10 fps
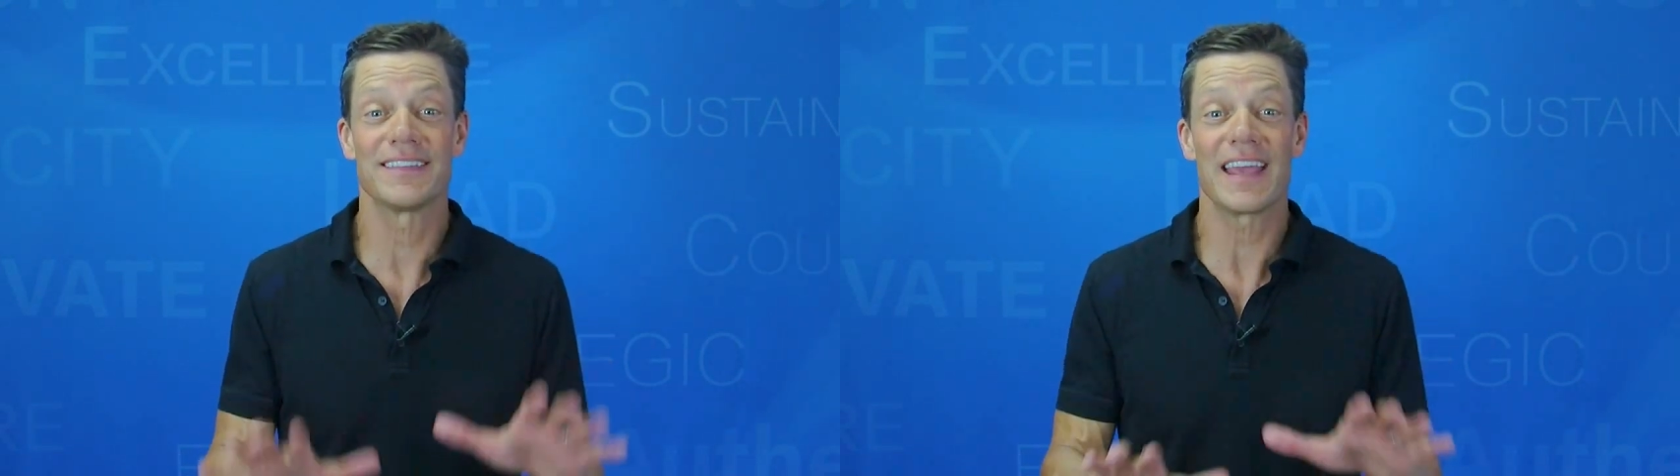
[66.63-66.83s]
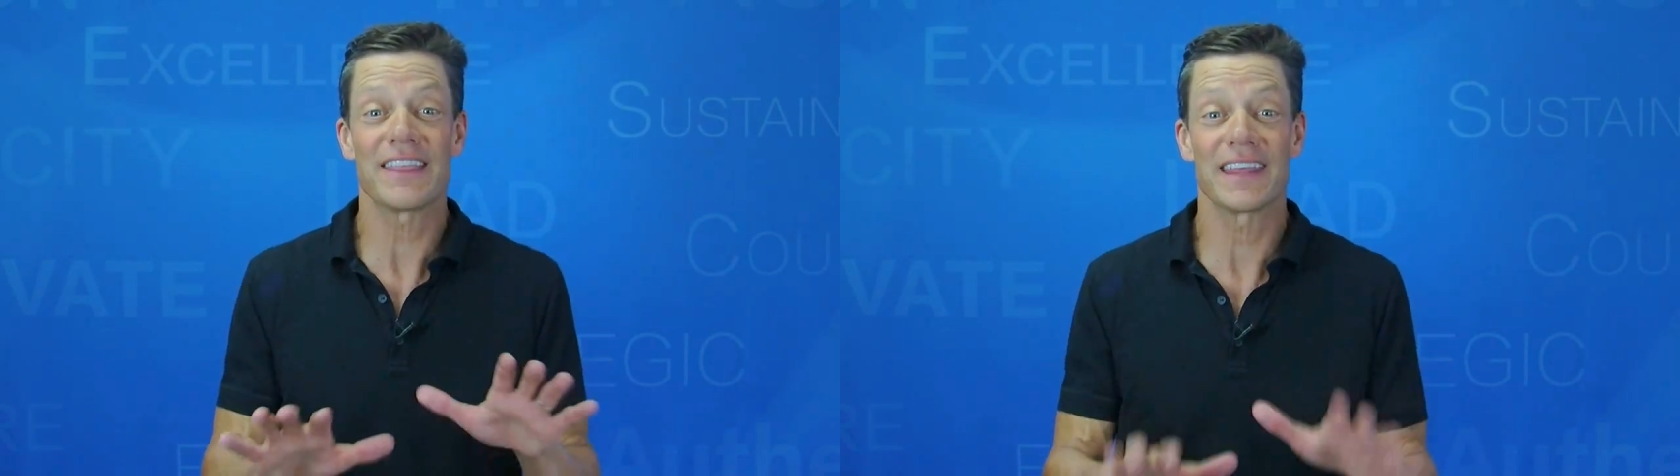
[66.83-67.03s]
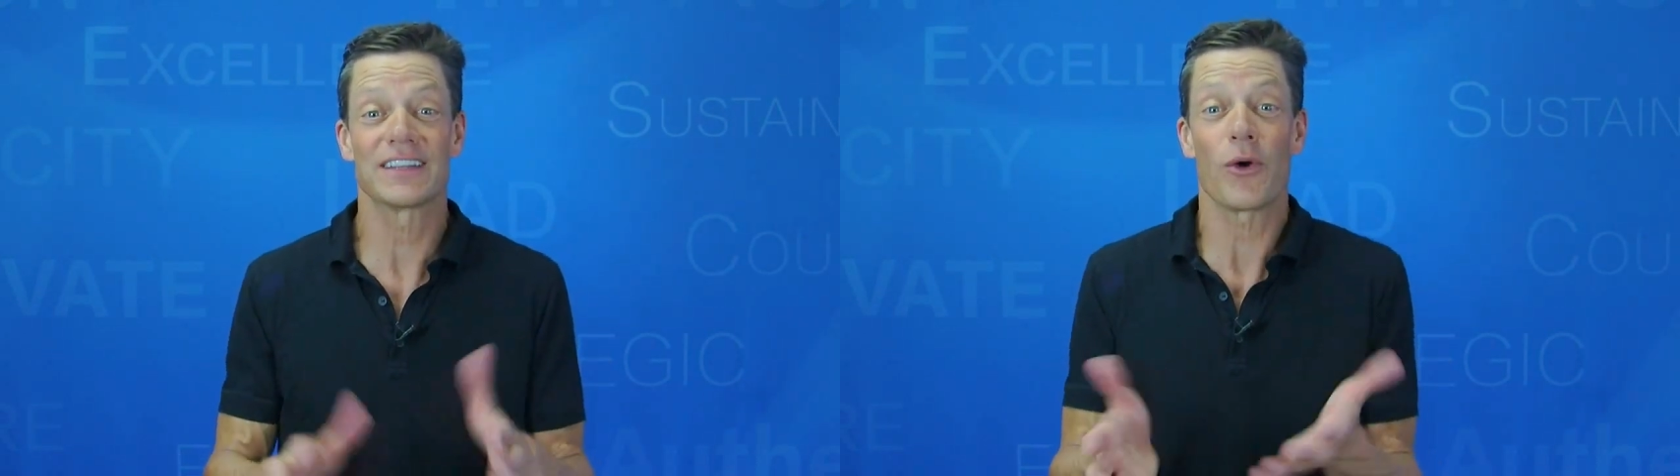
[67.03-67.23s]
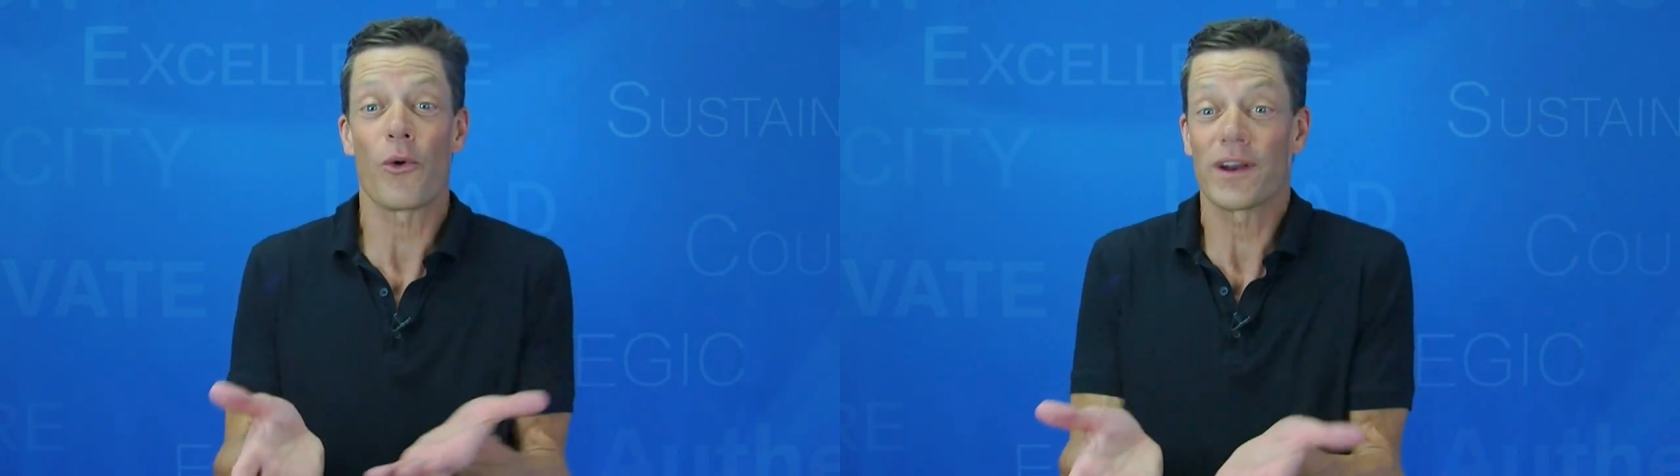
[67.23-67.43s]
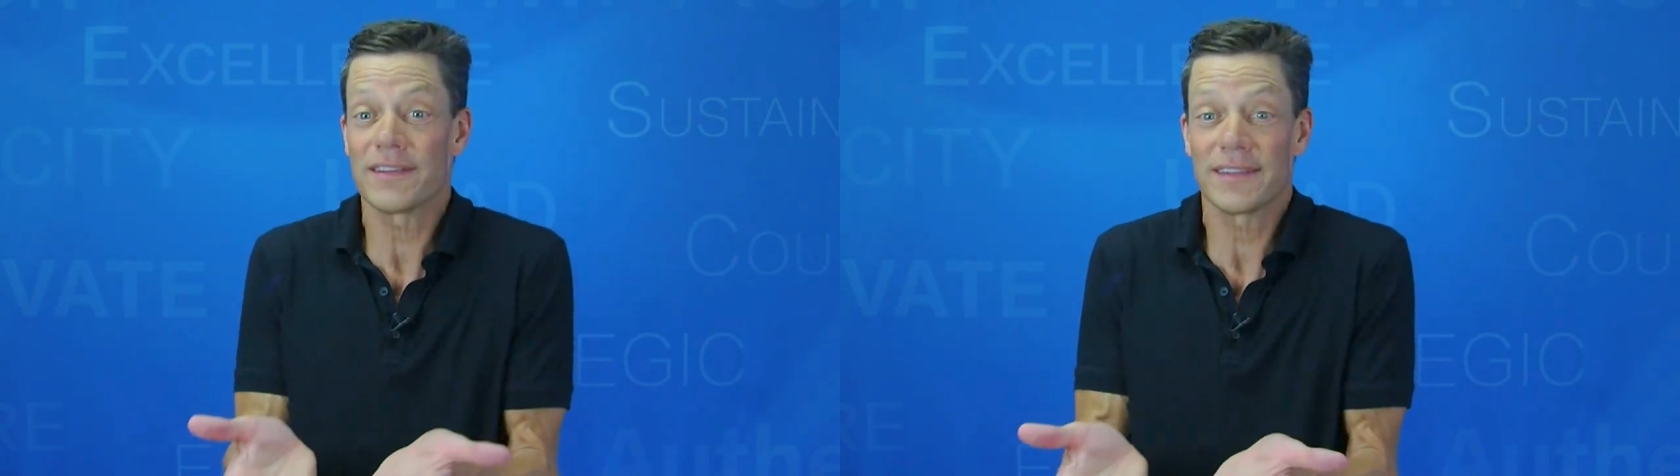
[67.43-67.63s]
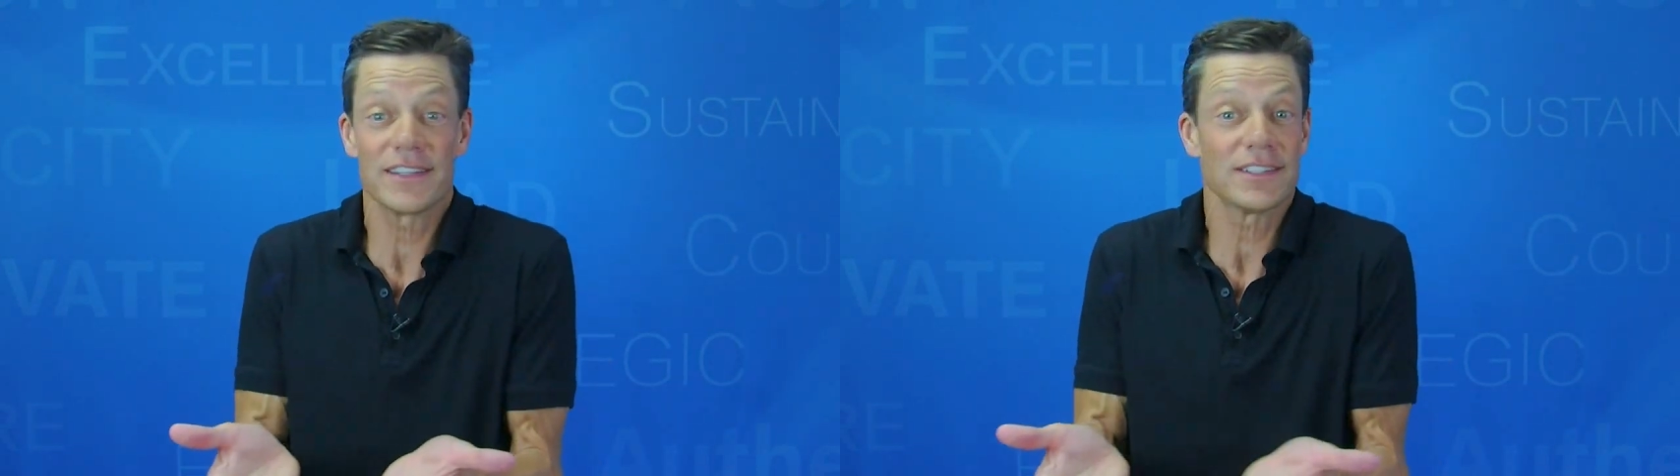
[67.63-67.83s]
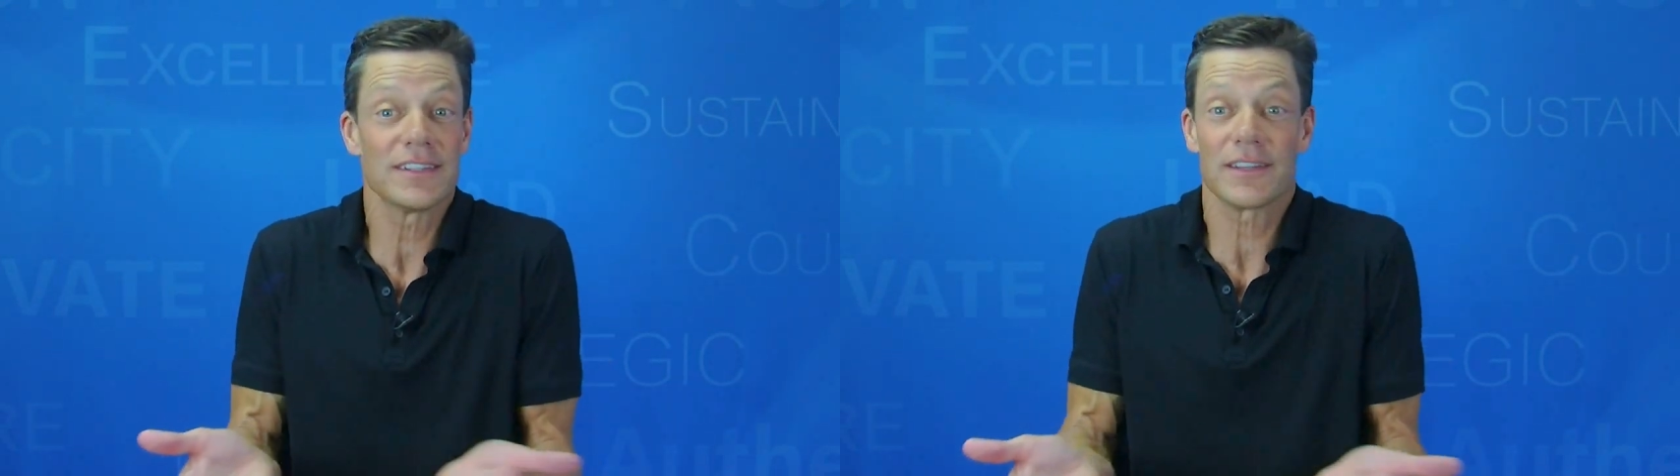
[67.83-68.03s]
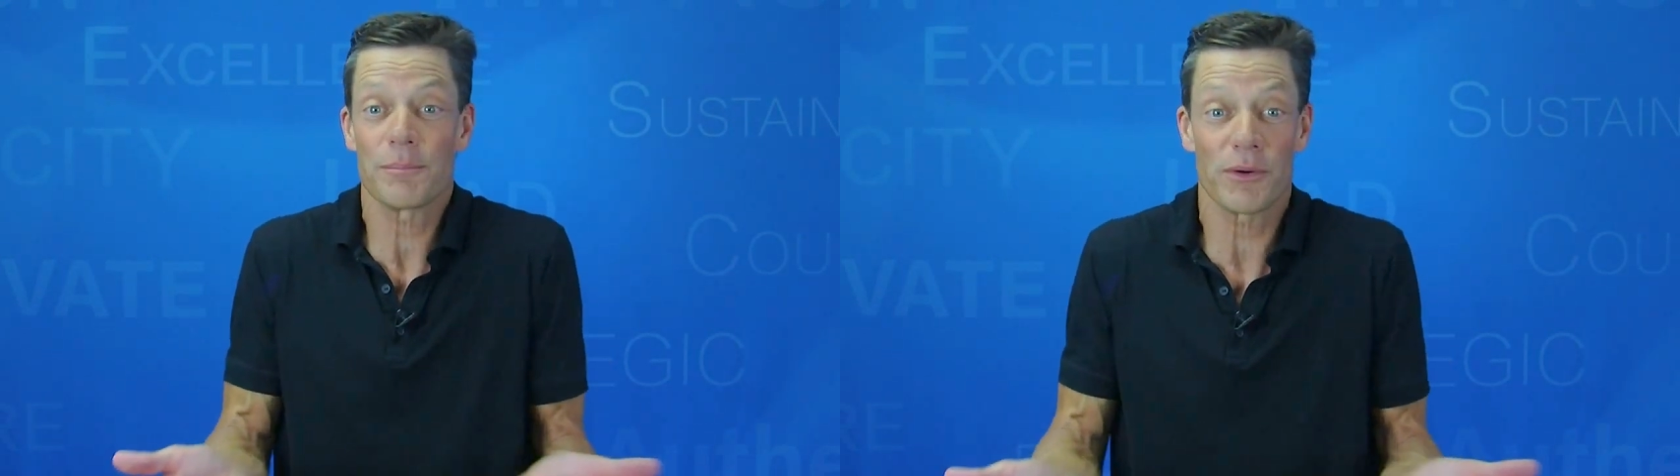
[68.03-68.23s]
they think the organization
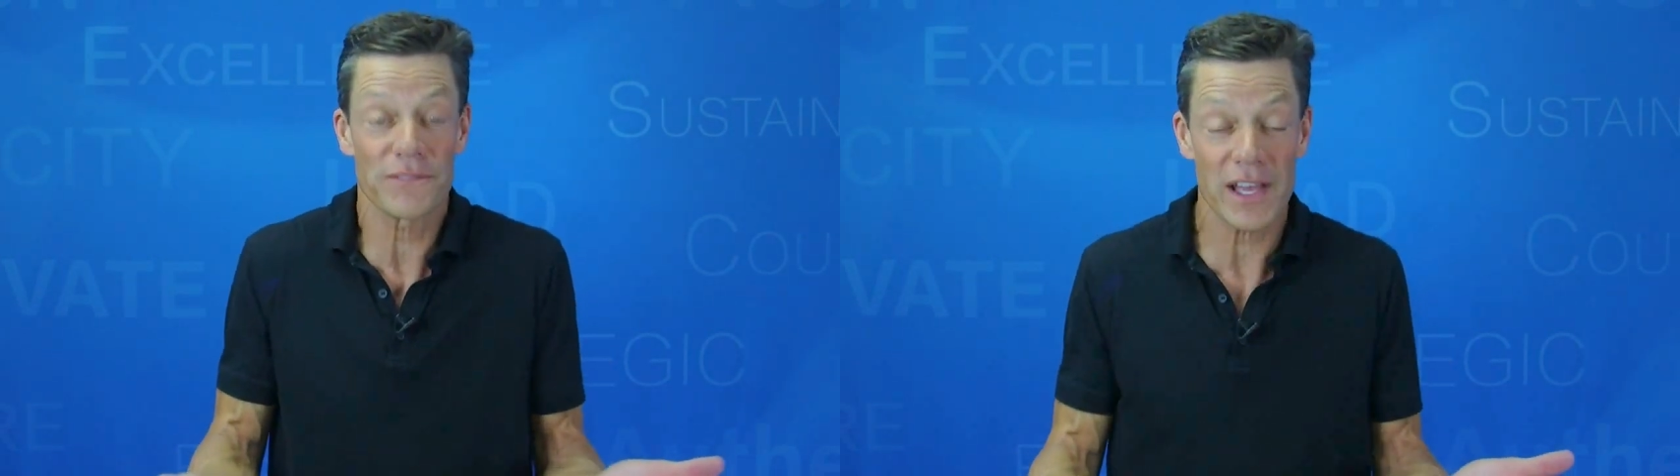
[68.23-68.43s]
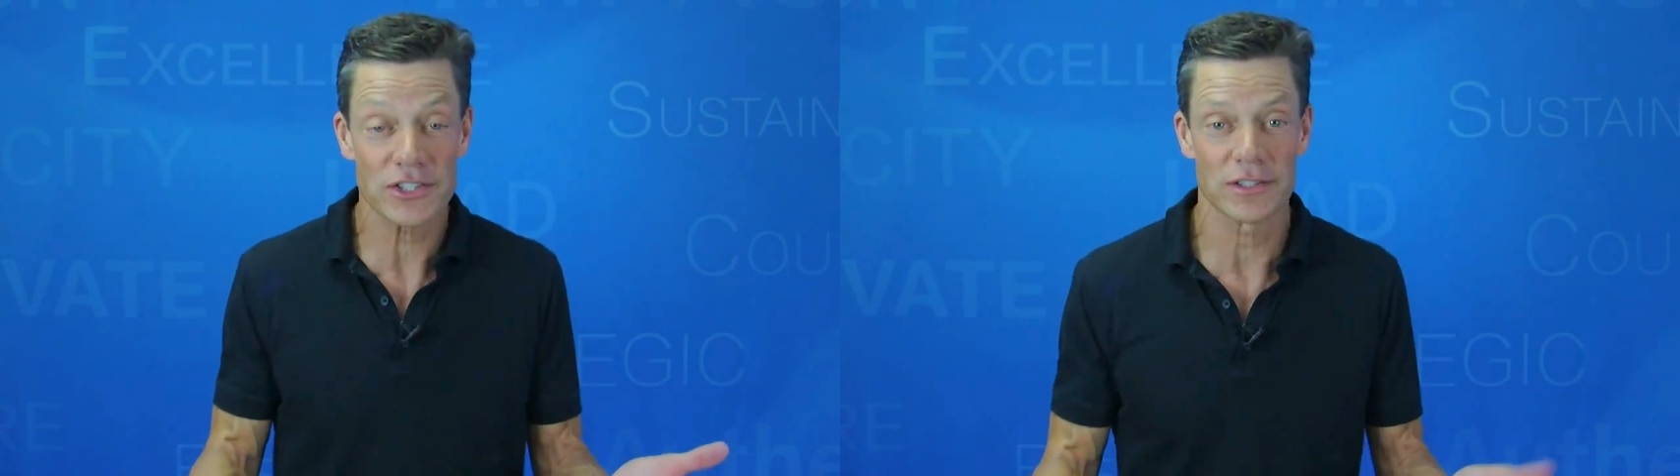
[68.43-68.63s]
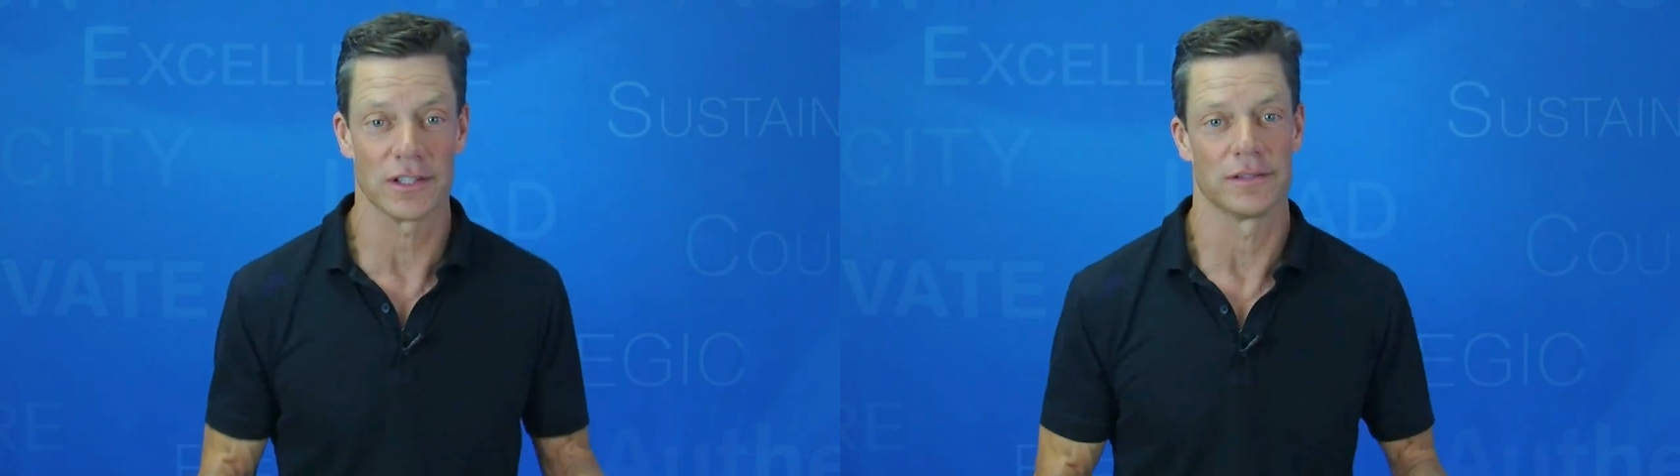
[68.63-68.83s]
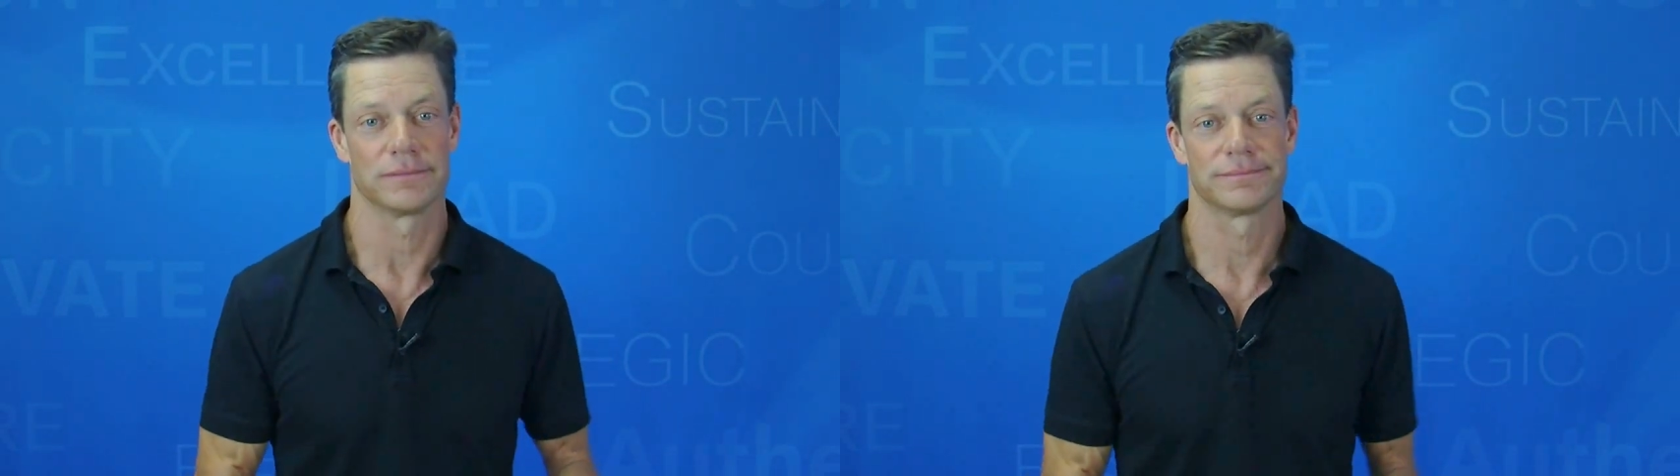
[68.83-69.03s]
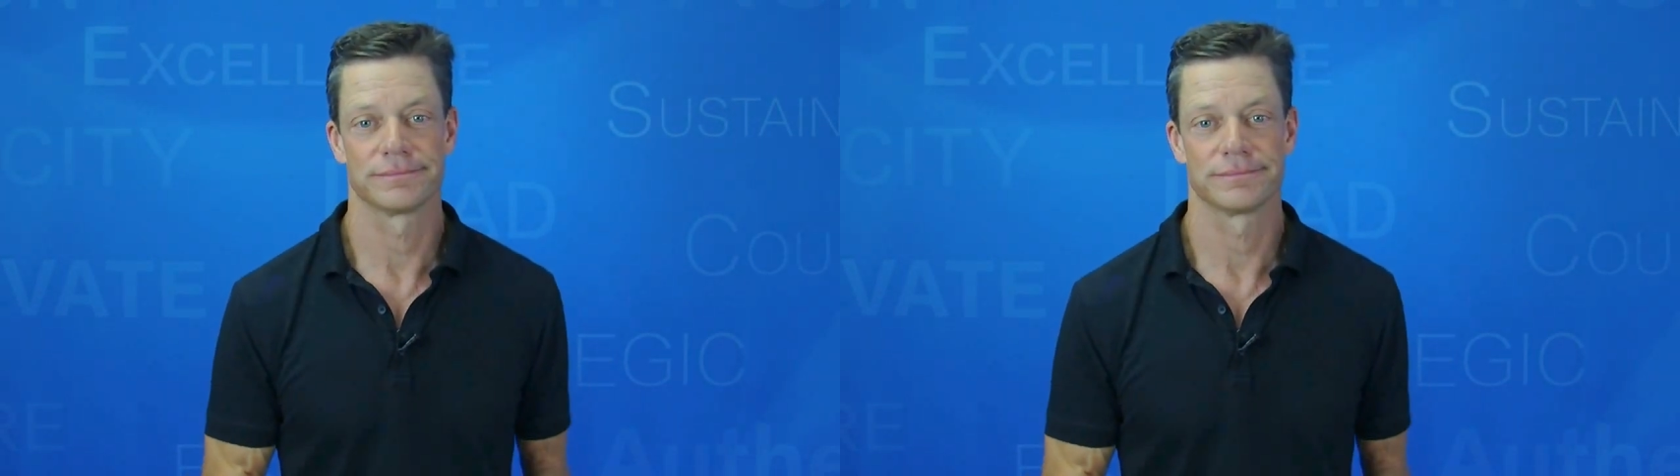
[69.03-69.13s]
is unprofessional.